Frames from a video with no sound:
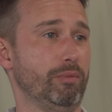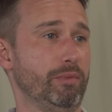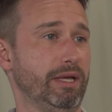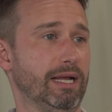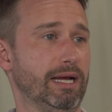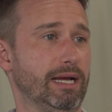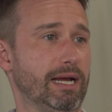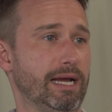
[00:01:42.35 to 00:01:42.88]
I mean,
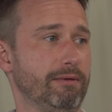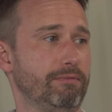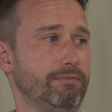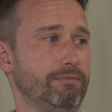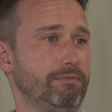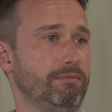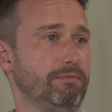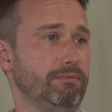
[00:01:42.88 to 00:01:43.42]
I, I
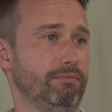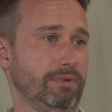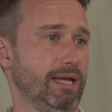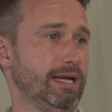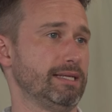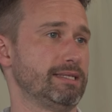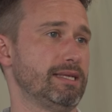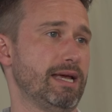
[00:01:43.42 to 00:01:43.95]

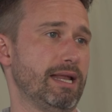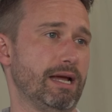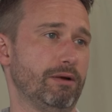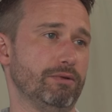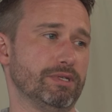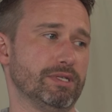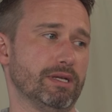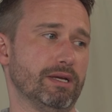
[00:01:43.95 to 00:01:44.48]
like I said, I
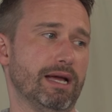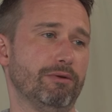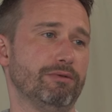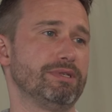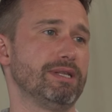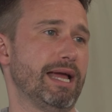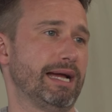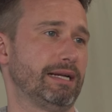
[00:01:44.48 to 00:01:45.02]
was a, I
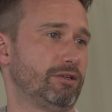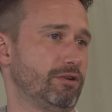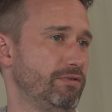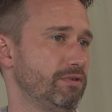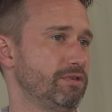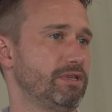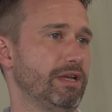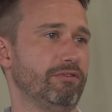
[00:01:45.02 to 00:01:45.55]
was an actor
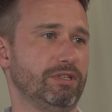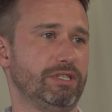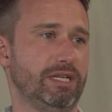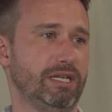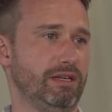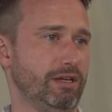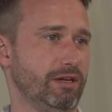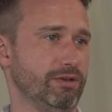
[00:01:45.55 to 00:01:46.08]
for
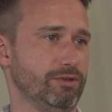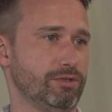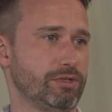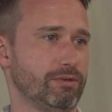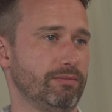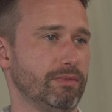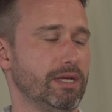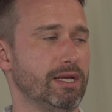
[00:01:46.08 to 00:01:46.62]
17
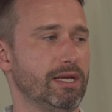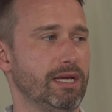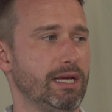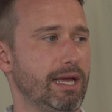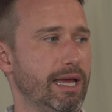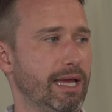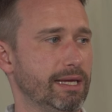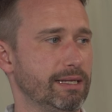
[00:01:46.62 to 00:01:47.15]
years,
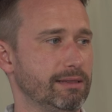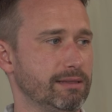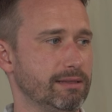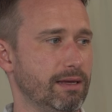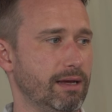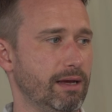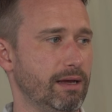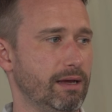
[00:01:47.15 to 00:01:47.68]
and
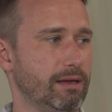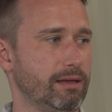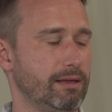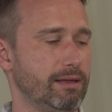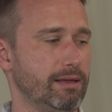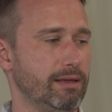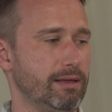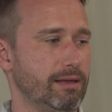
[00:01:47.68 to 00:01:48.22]
uh,
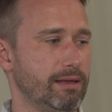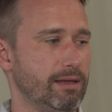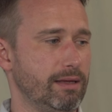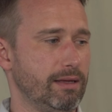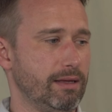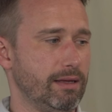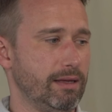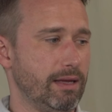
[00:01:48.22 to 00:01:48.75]

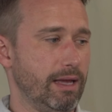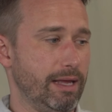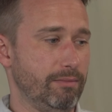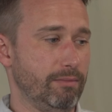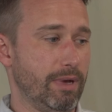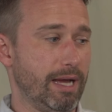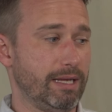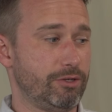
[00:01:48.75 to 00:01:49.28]

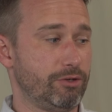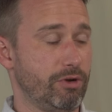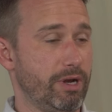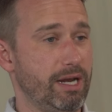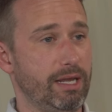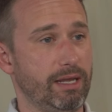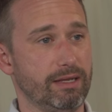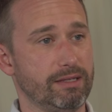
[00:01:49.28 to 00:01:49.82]
and my
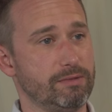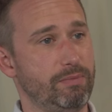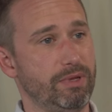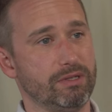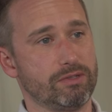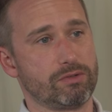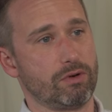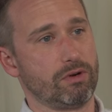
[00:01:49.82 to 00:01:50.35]
training has
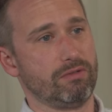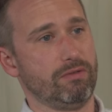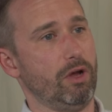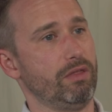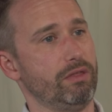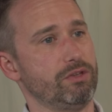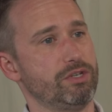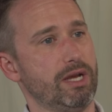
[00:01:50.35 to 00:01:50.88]
been sort of
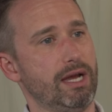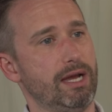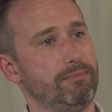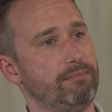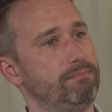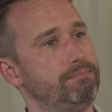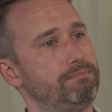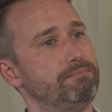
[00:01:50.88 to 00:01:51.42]
on the
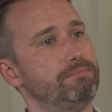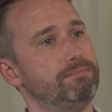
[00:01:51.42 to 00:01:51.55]
job